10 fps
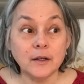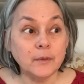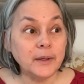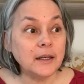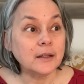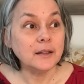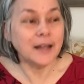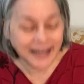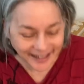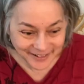we looked at
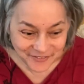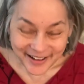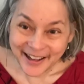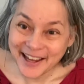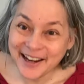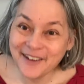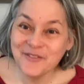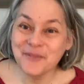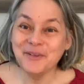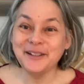him, and I
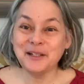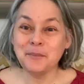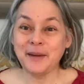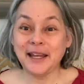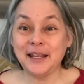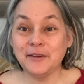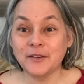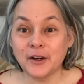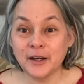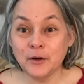remember little Becky
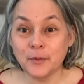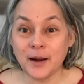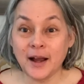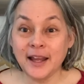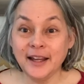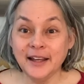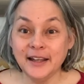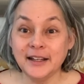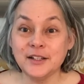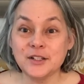started crying
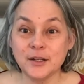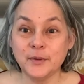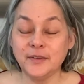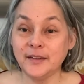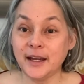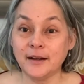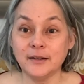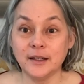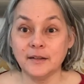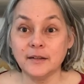because she was scared,
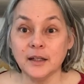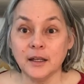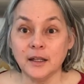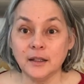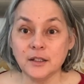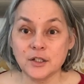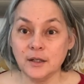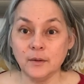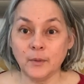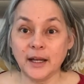because she
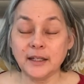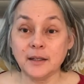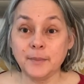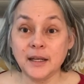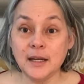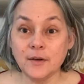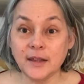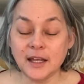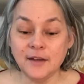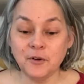didn't want to be near
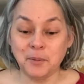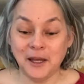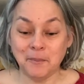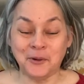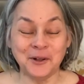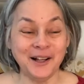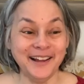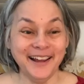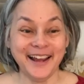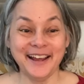the evil people.
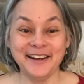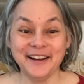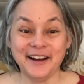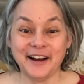And